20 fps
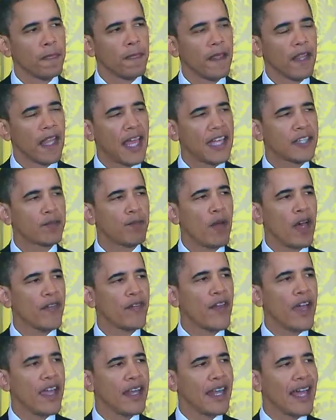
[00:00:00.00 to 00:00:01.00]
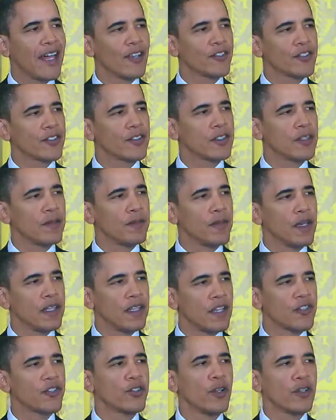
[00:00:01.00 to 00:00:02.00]
Now, last month I announced some
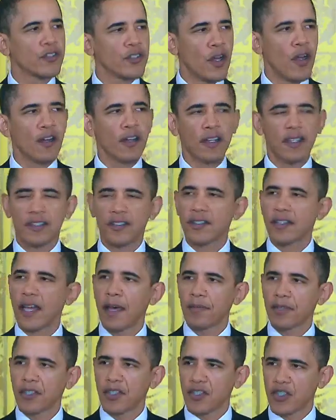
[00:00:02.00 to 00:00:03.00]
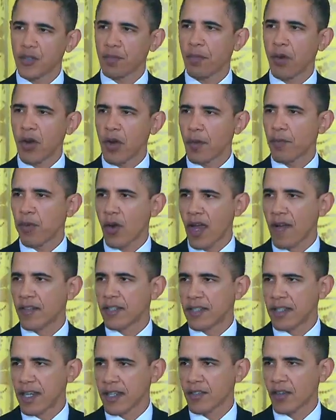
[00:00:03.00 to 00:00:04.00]
additional targeted steps to spur
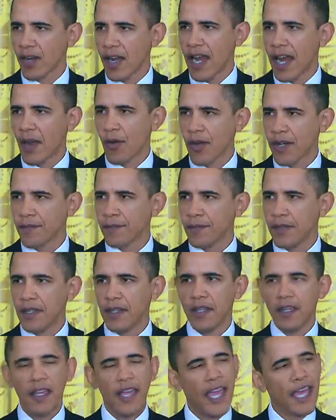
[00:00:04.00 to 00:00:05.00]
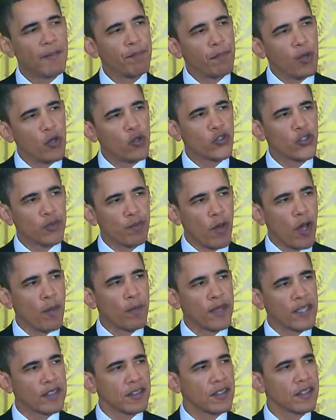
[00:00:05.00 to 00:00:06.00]
private sector hiring and boost small
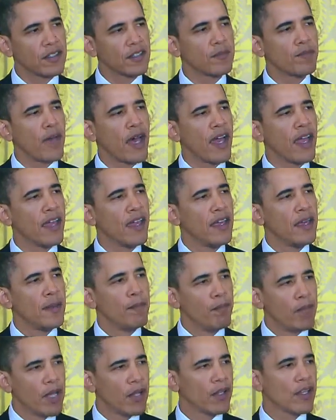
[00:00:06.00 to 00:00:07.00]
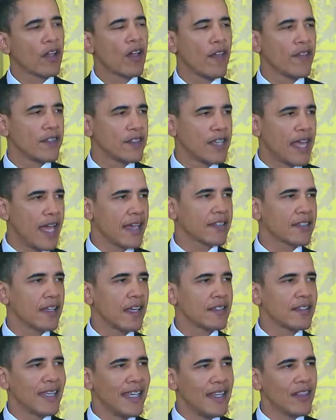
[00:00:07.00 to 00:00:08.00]
businesses by building on the tax
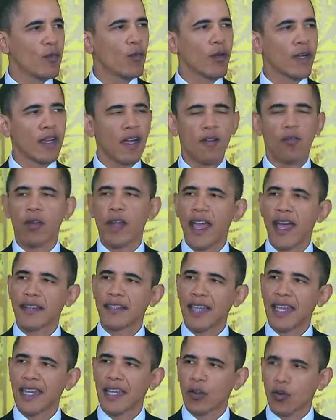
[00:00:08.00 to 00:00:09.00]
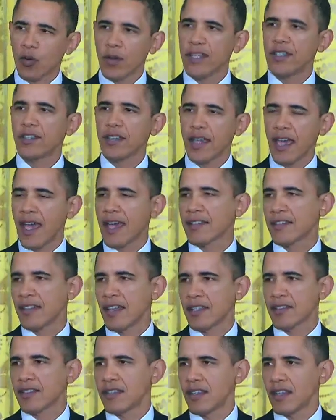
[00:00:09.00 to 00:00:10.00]
cuts in the Recovery Act and increasing
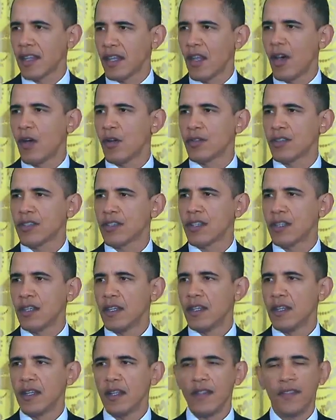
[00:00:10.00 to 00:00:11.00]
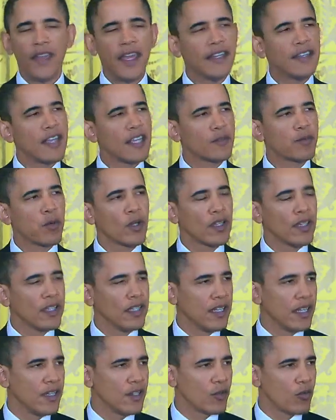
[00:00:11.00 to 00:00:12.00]
access to the loans they
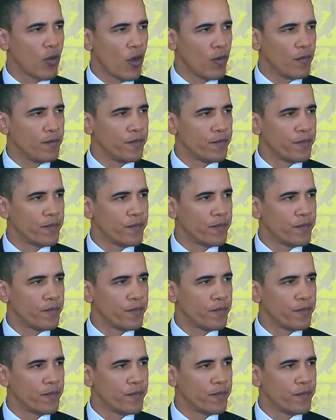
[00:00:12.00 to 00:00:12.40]
desperately need to grow.